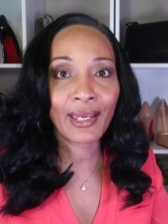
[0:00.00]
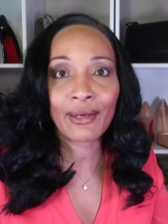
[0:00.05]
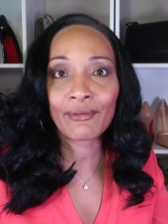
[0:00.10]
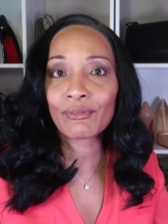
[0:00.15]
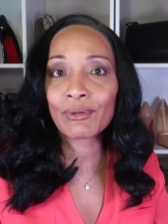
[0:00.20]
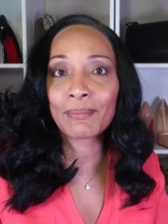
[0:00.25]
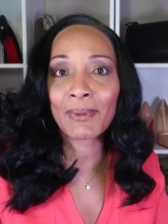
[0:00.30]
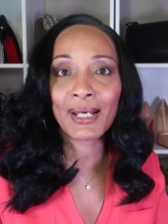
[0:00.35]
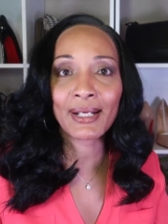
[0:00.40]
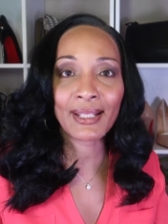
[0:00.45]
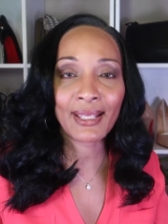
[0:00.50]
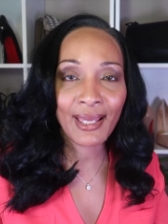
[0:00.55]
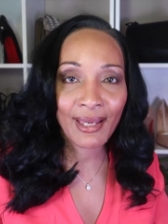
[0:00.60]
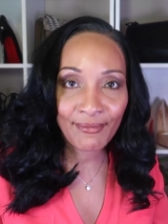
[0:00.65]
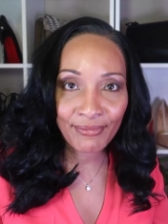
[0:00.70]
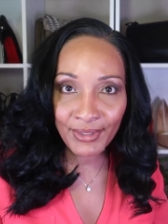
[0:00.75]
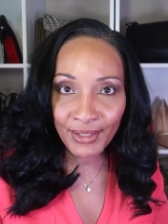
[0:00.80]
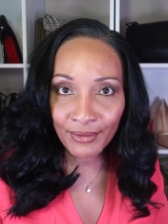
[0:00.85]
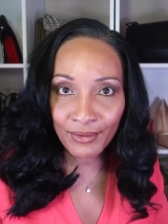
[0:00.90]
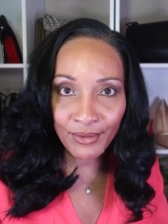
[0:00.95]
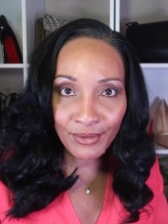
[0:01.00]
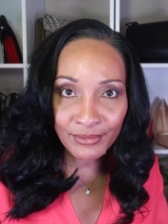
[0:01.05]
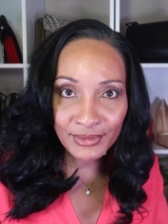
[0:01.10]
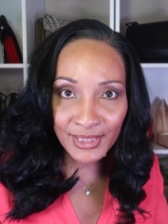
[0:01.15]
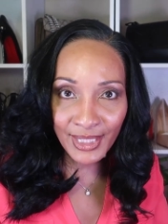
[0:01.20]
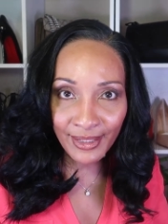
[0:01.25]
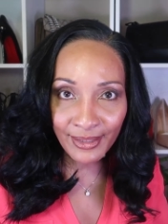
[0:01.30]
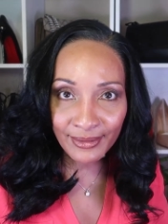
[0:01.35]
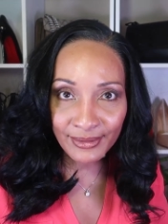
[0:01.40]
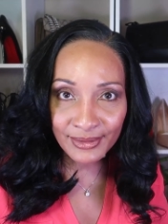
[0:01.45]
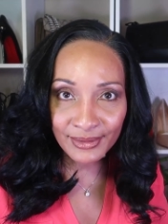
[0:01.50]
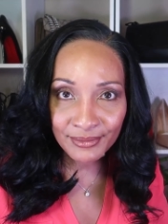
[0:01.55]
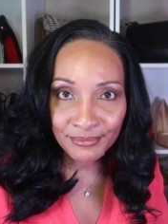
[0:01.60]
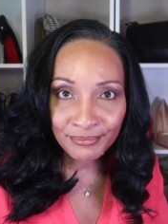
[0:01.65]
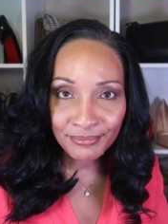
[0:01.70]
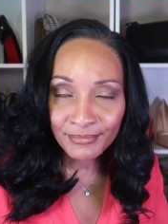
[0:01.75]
Everybody have their own taste.